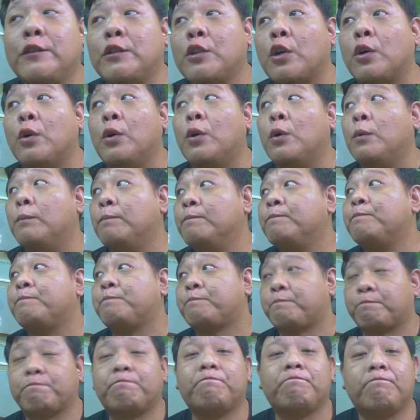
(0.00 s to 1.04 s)
So
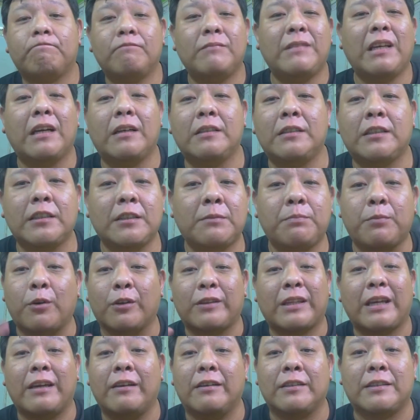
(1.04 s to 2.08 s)
yeah, just
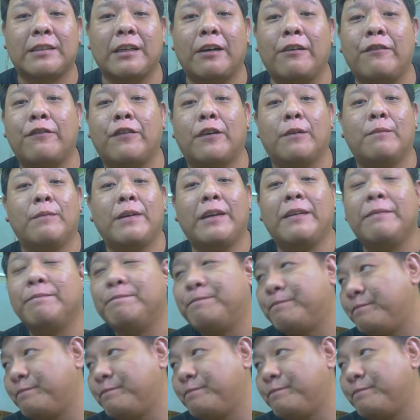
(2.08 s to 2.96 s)
protect yourself from it.